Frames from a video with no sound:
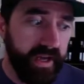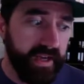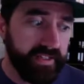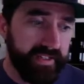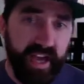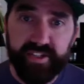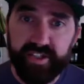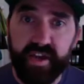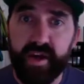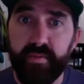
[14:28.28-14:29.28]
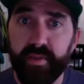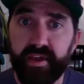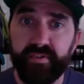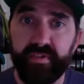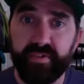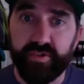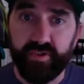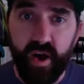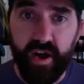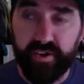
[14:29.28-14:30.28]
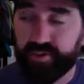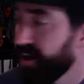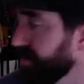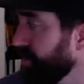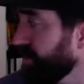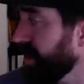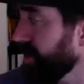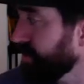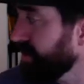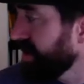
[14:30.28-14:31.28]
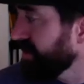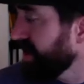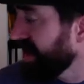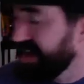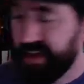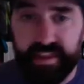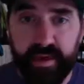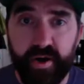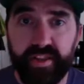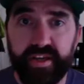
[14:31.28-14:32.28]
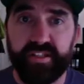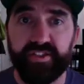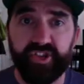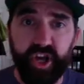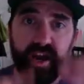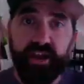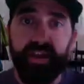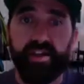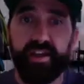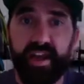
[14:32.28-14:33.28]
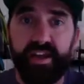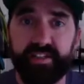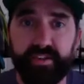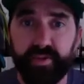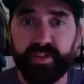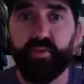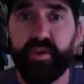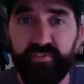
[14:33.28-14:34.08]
sketch them, like draw them on paper, and then I ink them on like these giant 18 by 24.